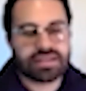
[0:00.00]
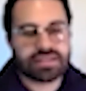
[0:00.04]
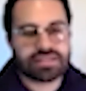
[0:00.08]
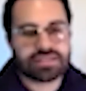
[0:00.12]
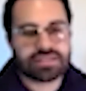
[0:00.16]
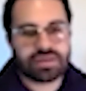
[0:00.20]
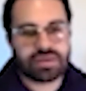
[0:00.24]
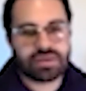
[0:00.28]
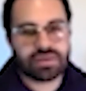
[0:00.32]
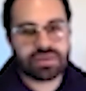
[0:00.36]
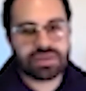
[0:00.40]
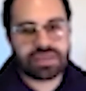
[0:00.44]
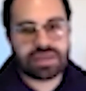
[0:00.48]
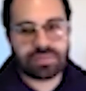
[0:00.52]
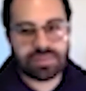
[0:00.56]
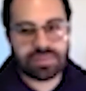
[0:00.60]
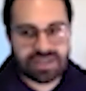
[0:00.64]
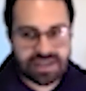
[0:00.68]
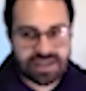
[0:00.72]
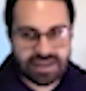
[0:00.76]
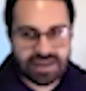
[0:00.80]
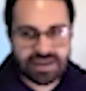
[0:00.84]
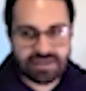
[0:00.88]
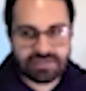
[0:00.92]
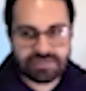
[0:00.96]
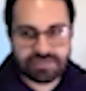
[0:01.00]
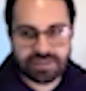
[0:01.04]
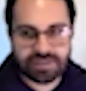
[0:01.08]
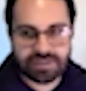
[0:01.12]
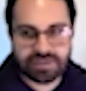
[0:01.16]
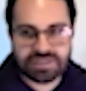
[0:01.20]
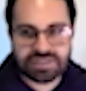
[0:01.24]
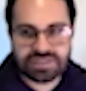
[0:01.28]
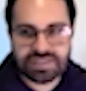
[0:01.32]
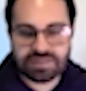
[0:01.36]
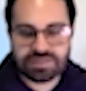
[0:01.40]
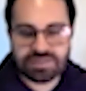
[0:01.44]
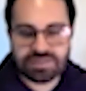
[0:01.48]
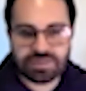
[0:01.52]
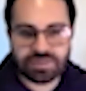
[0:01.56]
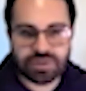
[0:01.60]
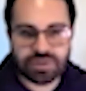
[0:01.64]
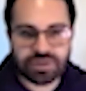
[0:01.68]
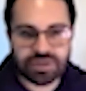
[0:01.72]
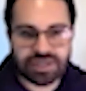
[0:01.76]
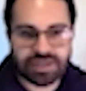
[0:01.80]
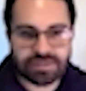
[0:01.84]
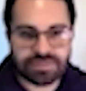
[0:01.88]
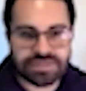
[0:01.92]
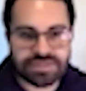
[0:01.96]
So keep an eye out for those types of
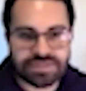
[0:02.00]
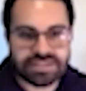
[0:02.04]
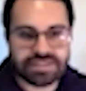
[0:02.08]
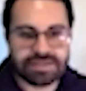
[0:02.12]
programs.